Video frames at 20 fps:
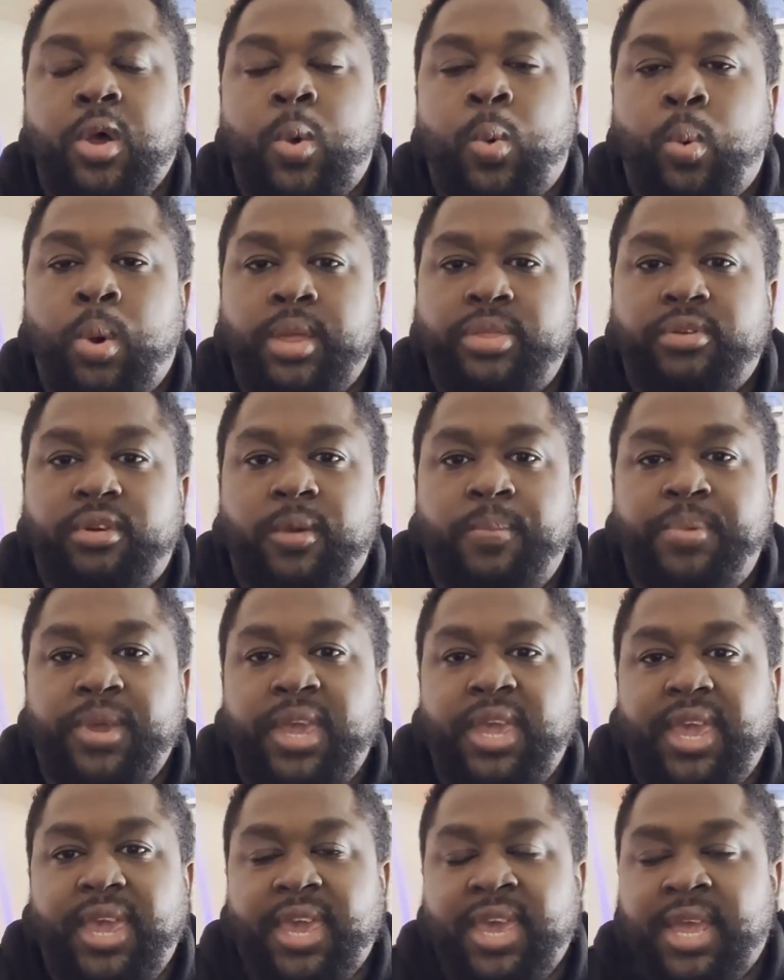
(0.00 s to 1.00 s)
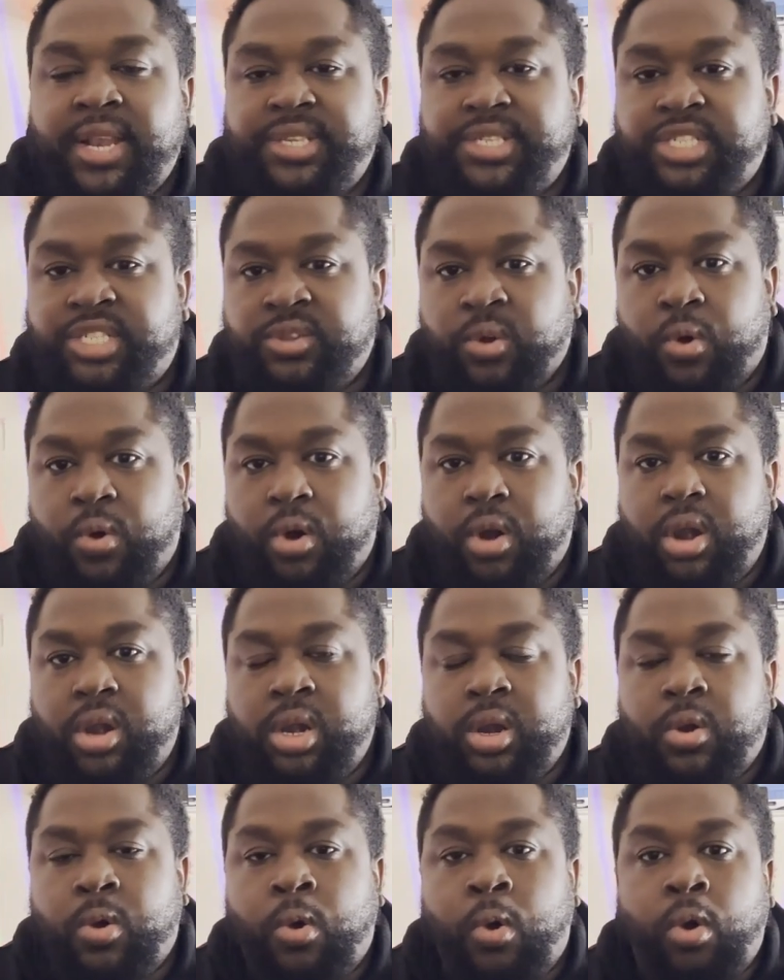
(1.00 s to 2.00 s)
Whether it be in
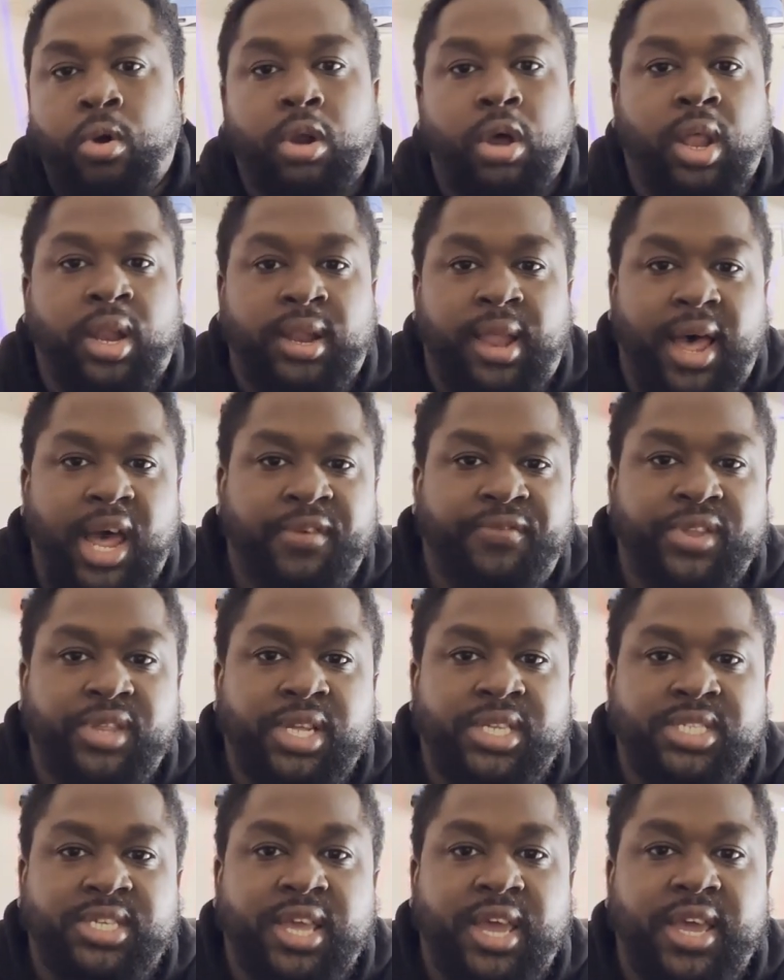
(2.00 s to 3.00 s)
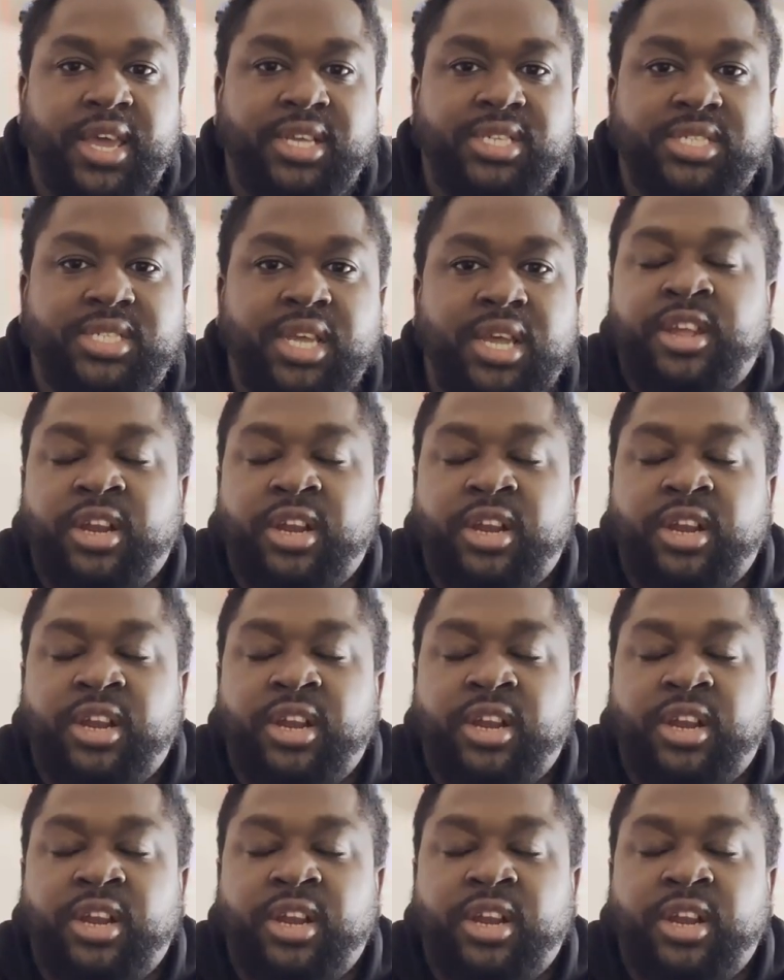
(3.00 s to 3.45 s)
store or online for this case,